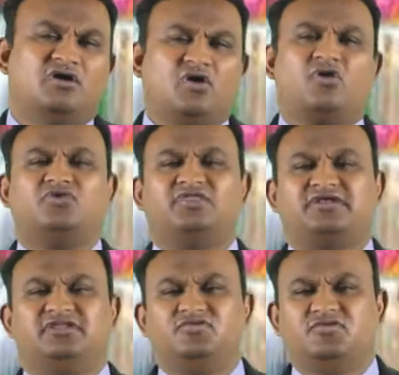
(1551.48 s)
Oh,
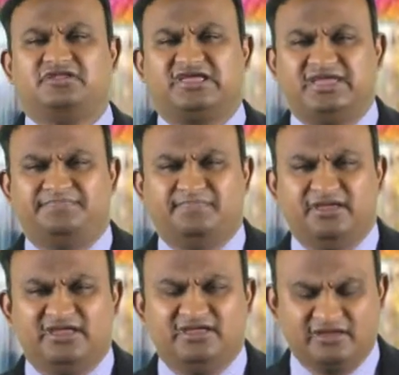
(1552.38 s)
that you would keep
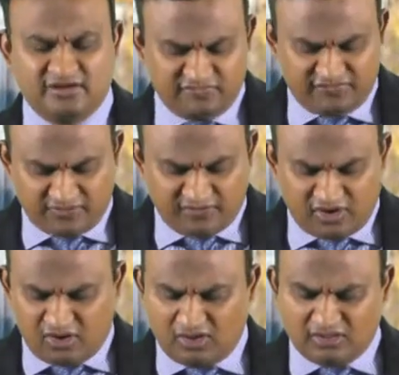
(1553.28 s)
me from
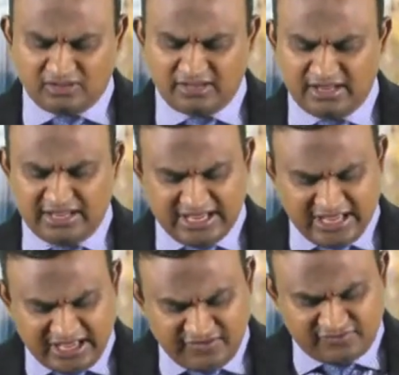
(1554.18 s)
all
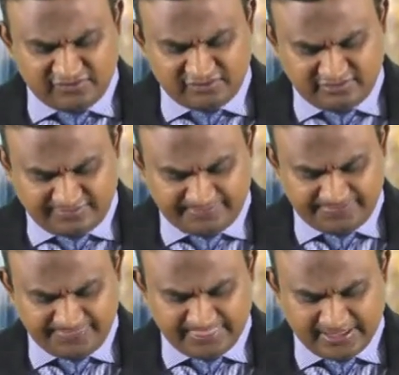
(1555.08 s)
evil.
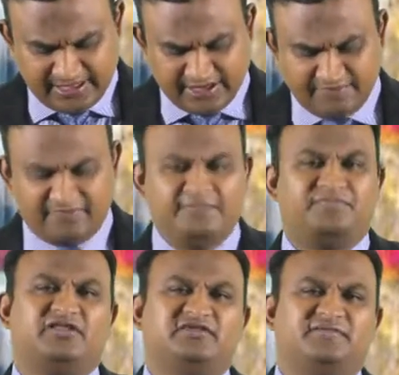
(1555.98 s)
My
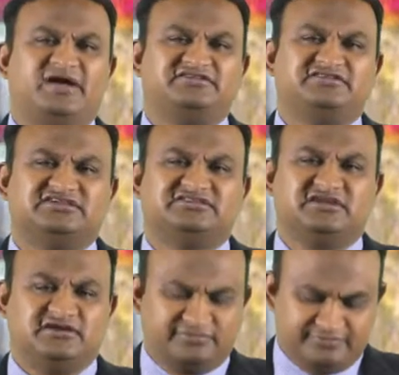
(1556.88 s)
brother, my
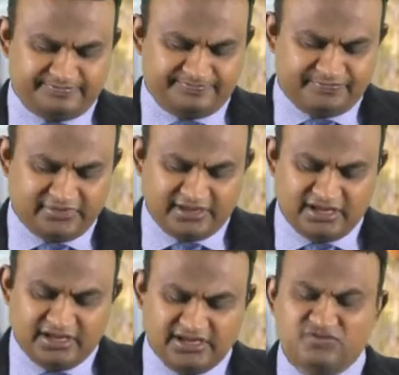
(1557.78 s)
sister,
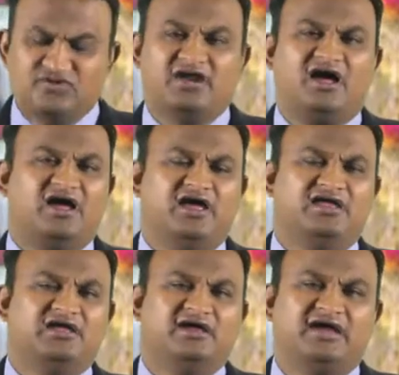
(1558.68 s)
you and
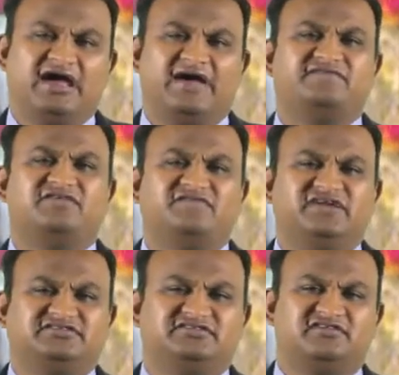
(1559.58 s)
I have the
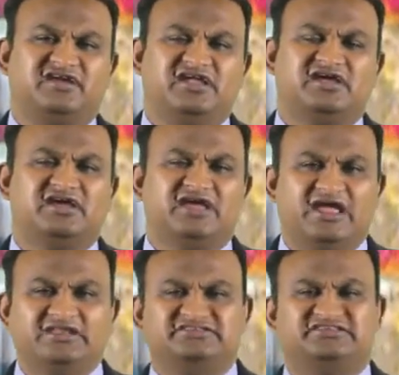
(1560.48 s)
victory in